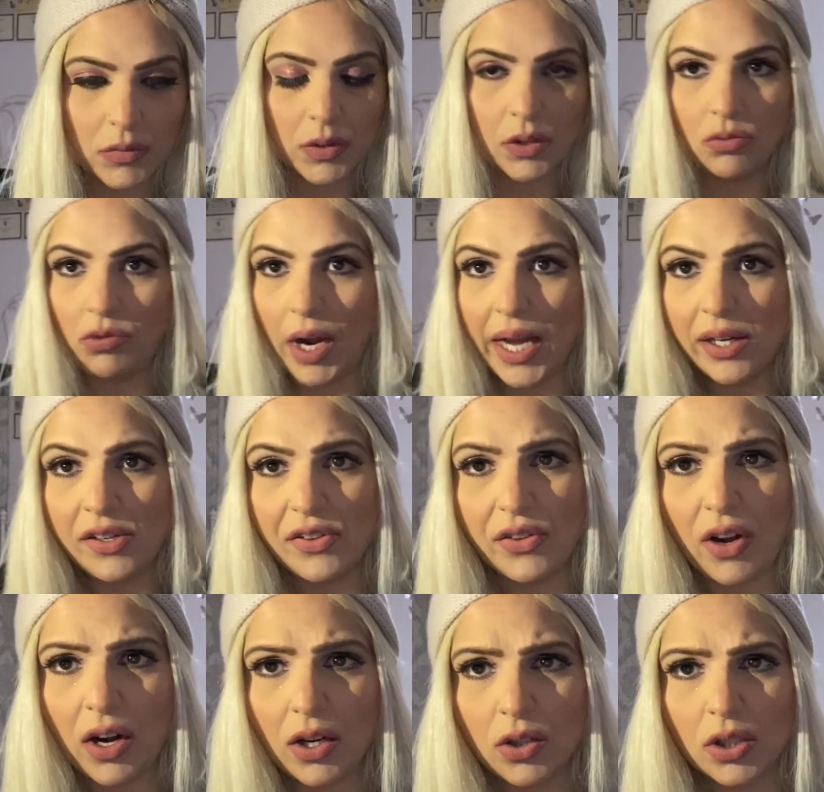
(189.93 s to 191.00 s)
The red
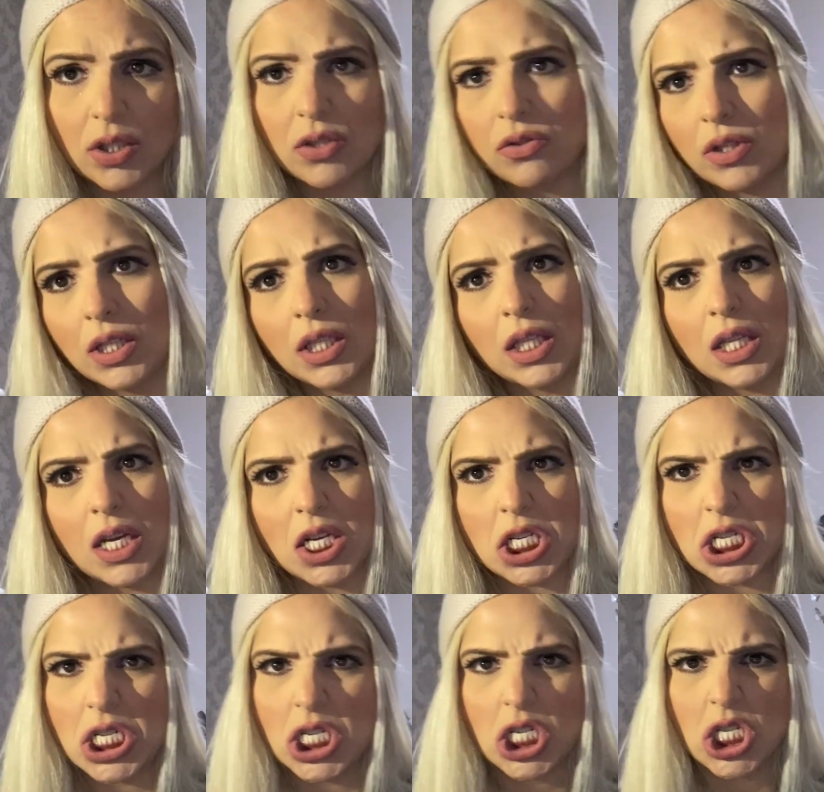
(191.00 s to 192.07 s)
star looks really like
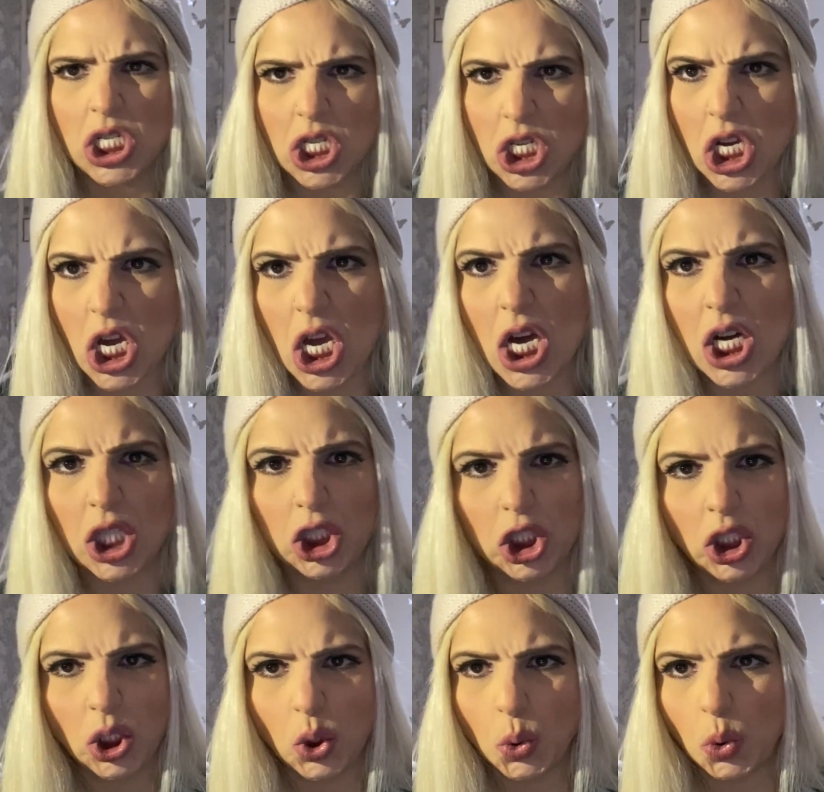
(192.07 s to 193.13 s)
yeah
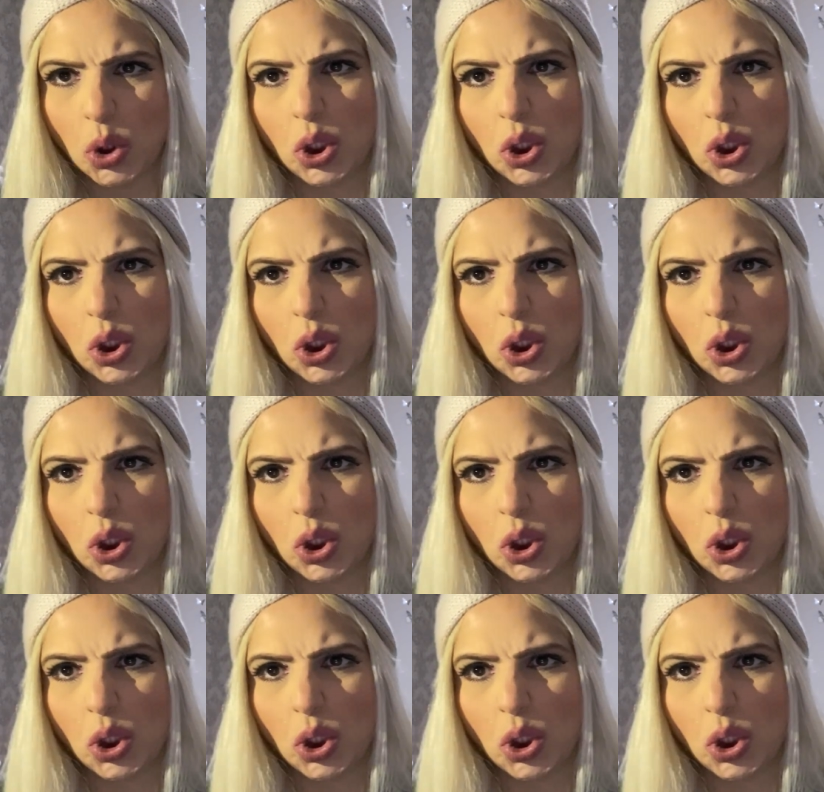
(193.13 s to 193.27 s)
you